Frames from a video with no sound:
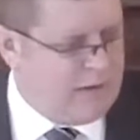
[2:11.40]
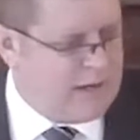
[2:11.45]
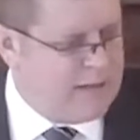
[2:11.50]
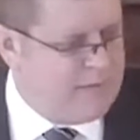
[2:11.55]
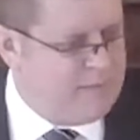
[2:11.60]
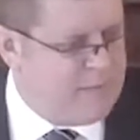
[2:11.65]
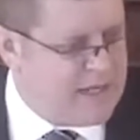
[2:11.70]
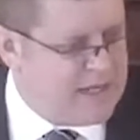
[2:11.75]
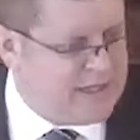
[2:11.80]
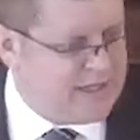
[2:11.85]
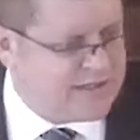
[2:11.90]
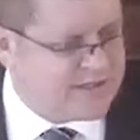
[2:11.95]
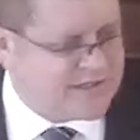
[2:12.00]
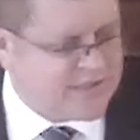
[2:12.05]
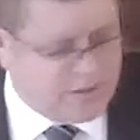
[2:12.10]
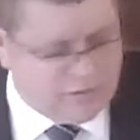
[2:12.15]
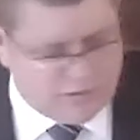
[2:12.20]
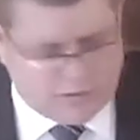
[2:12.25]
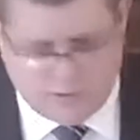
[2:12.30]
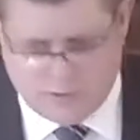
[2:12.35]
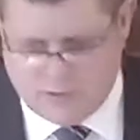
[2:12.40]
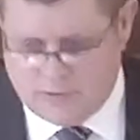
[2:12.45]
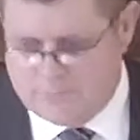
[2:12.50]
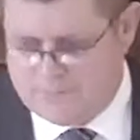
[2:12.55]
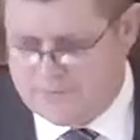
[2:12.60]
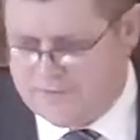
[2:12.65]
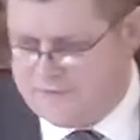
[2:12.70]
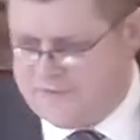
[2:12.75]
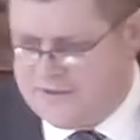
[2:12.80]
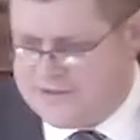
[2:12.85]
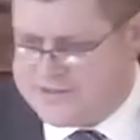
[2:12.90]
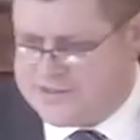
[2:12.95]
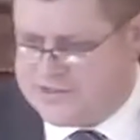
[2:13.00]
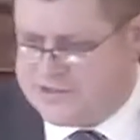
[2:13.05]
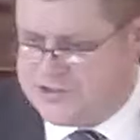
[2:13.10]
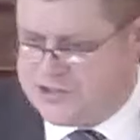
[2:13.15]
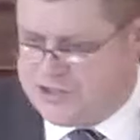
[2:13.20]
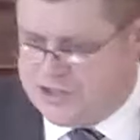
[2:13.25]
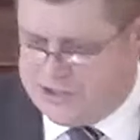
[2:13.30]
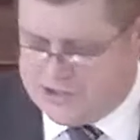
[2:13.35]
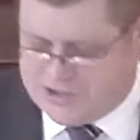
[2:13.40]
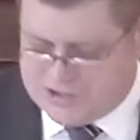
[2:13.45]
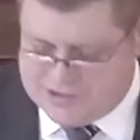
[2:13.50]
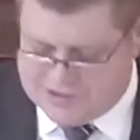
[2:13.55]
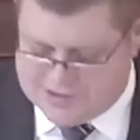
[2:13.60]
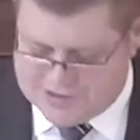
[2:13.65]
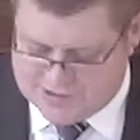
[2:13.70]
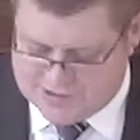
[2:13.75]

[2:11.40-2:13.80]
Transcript: in many so called professing churches as